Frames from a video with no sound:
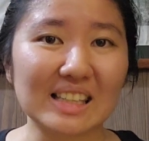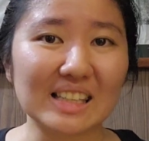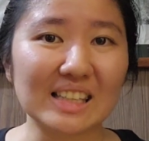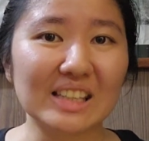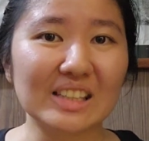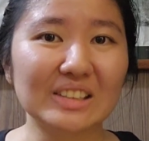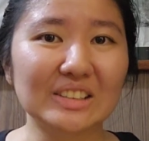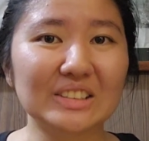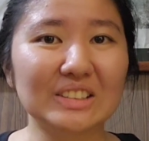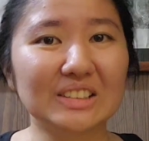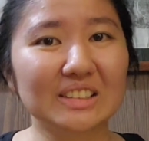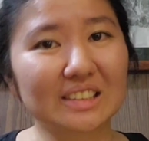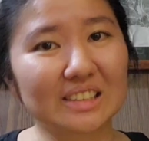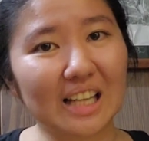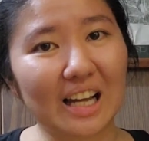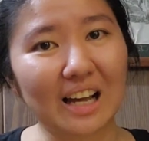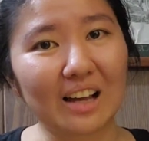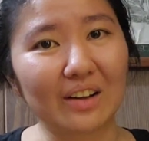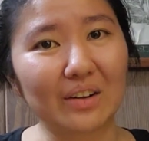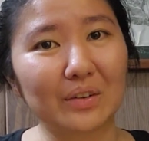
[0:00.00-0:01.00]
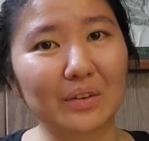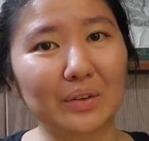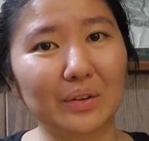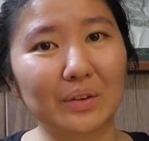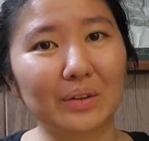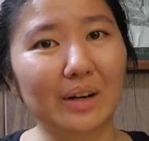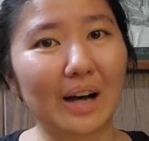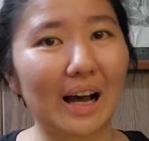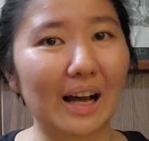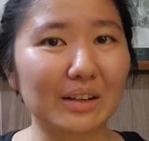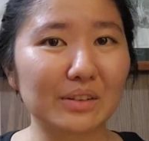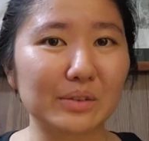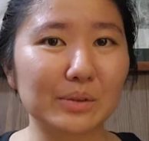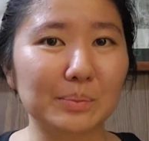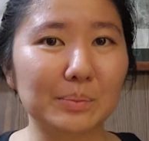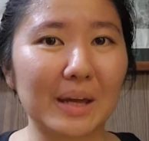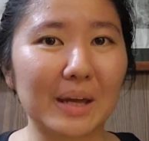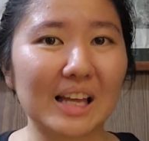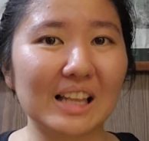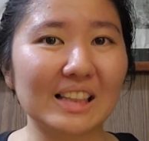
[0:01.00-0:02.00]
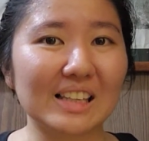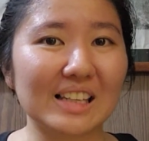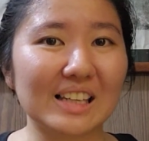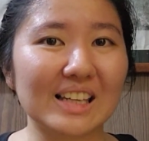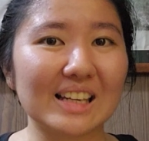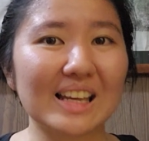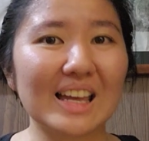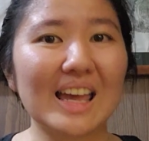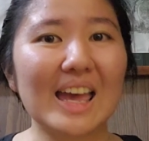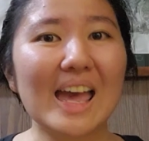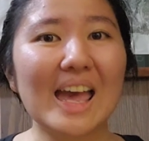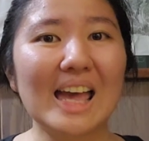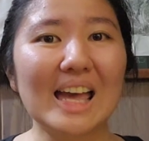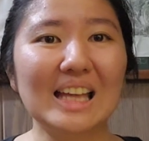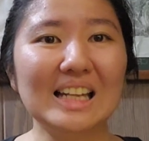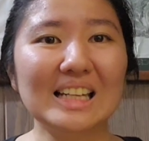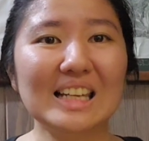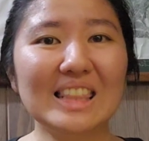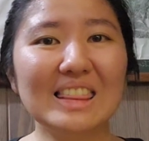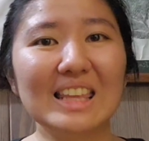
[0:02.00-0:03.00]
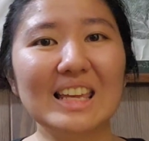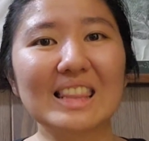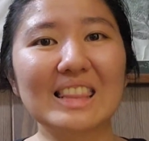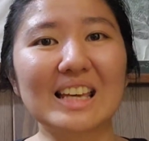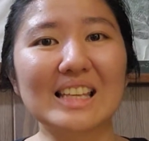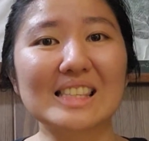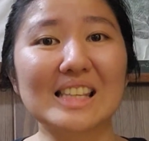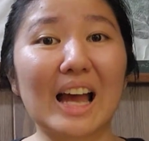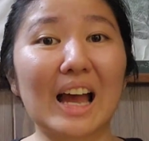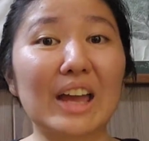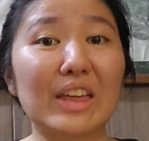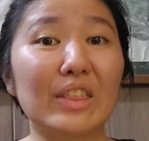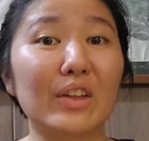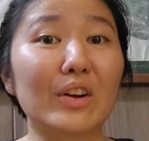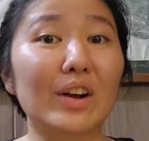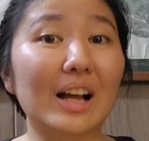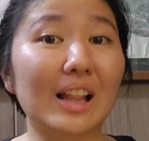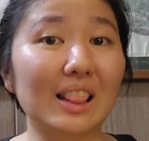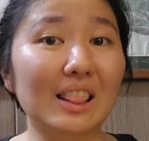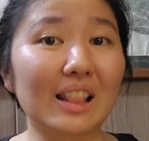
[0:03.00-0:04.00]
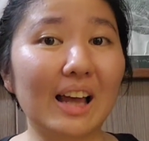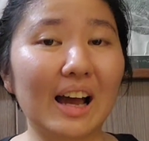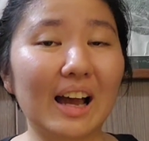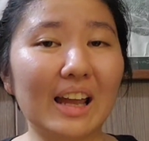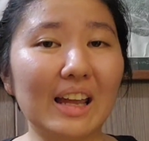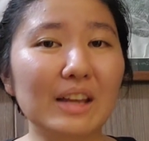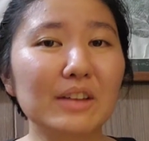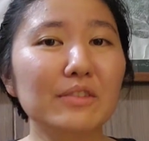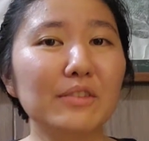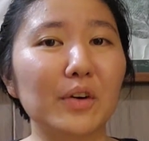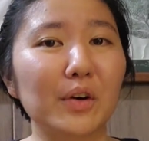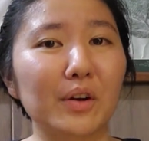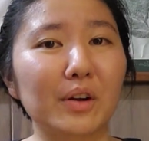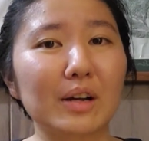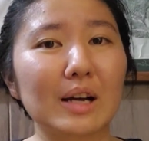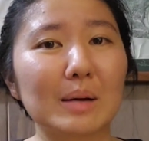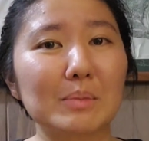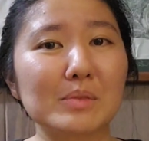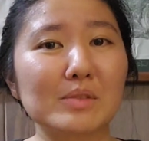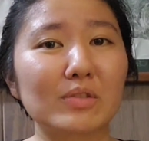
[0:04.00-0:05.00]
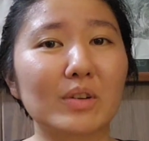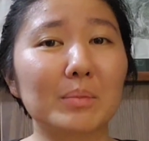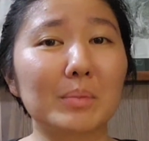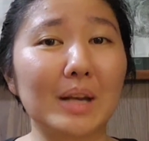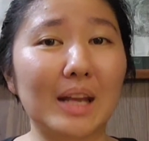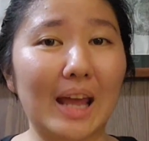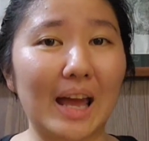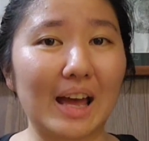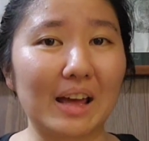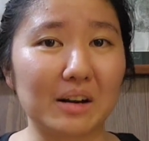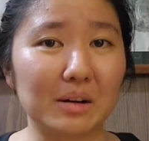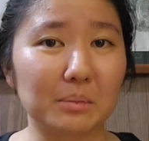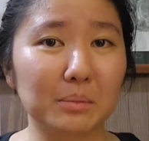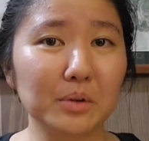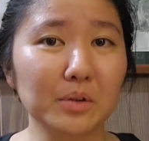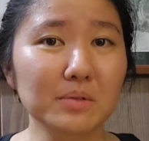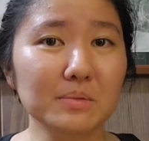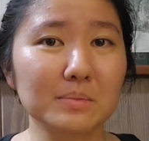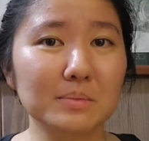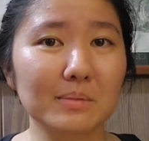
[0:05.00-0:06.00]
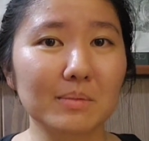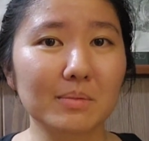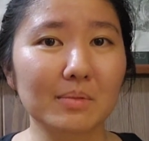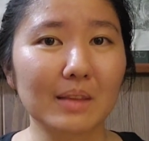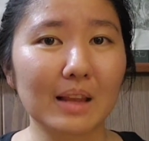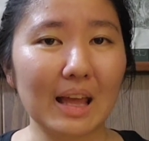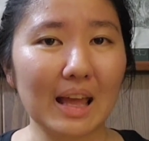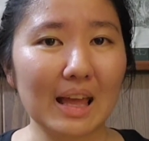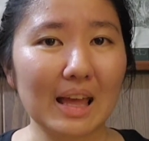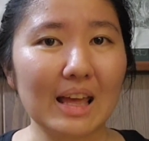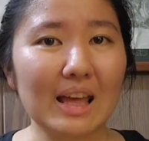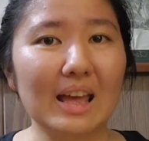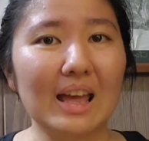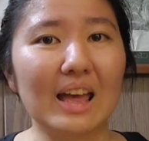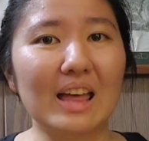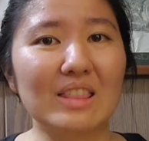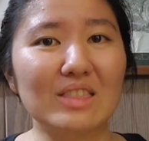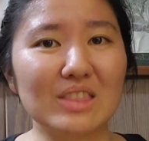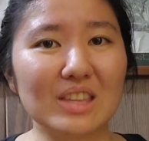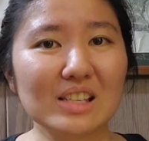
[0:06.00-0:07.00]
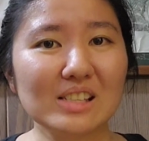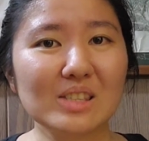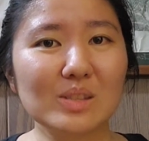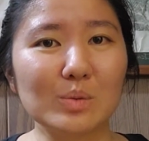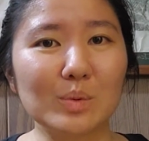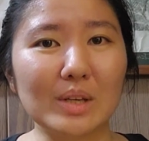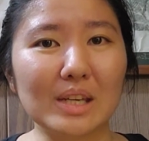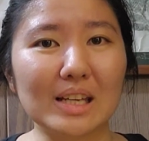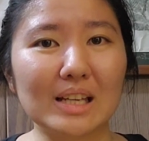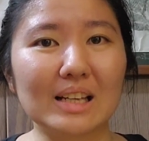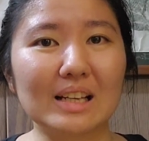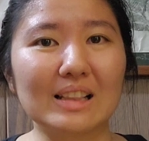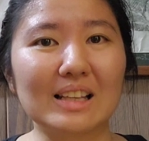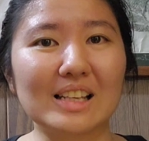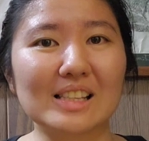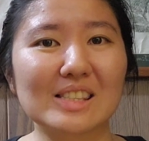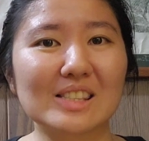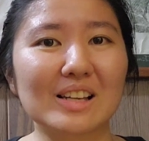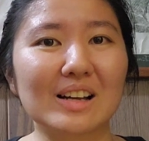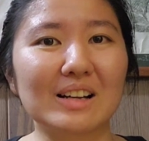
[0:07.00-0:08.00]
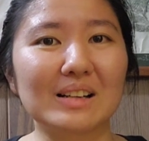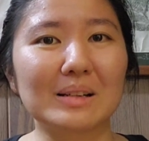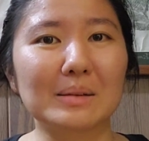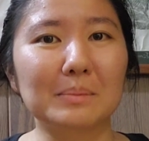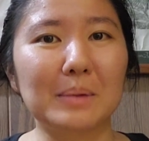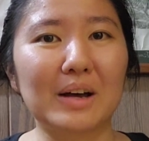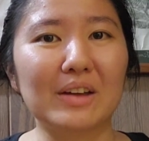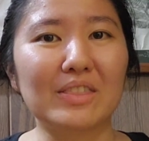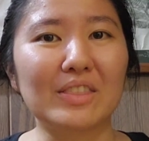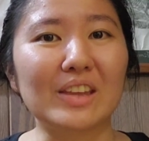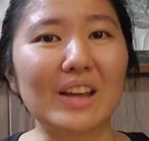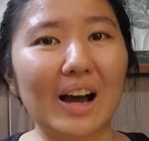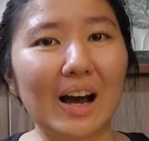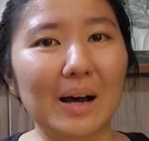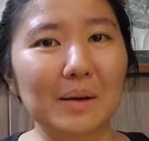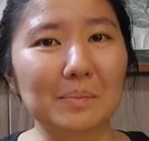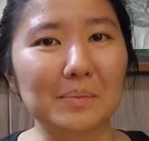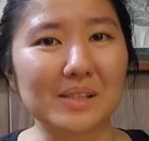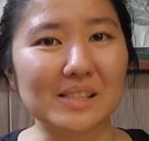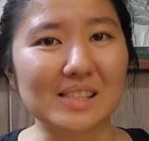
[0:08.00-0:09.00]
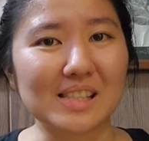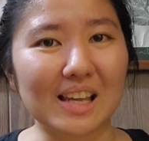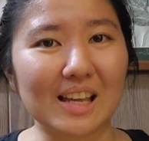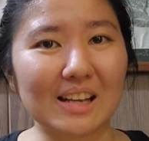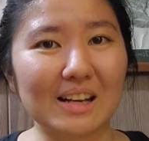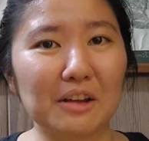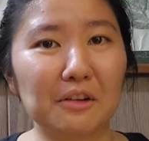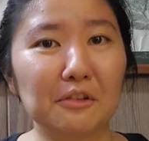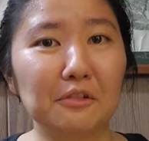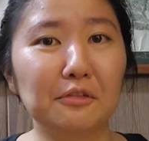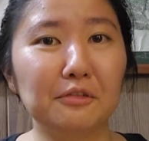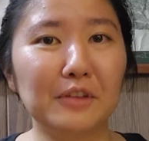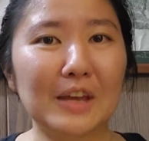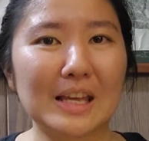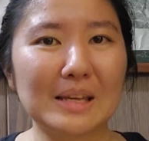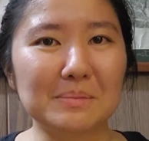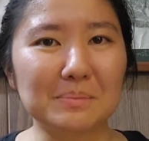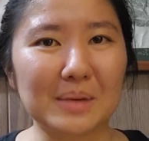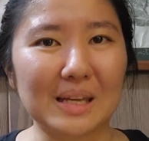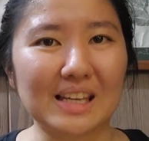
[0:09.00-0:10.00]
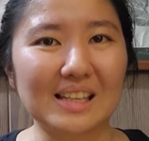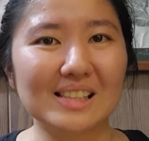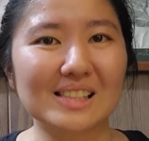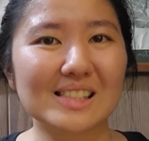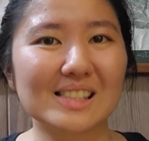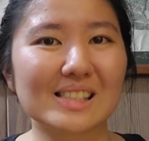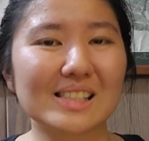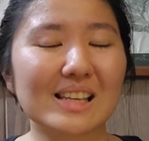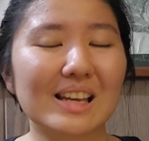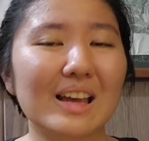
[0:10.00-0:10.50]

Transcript: eel, taco, aku belly, anything that's either alive or comes from an animal. And this week, let's talk about the opposite, fake baits.